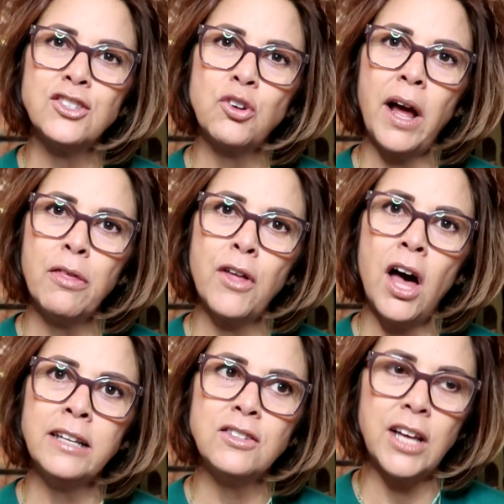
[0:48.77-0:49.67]
So I
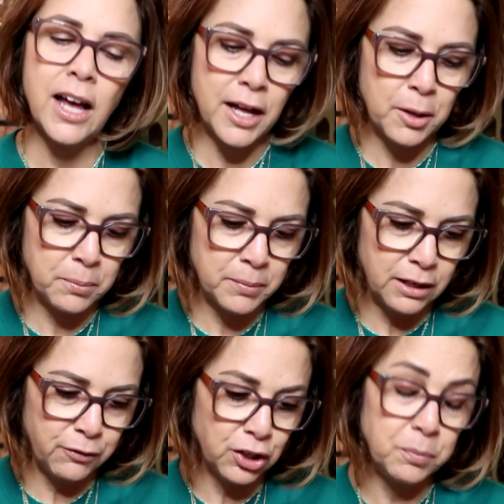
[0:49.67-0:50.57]
thought
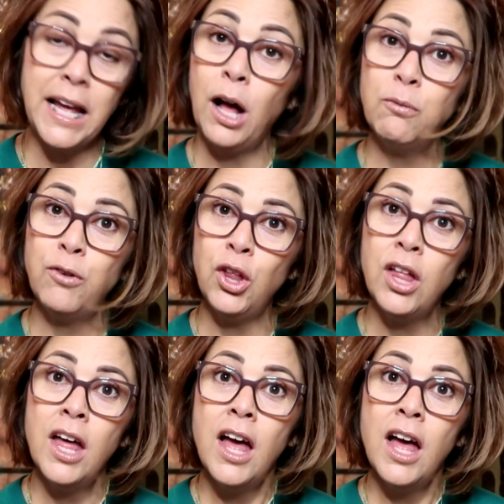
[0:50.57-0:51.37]
if it could be helpful,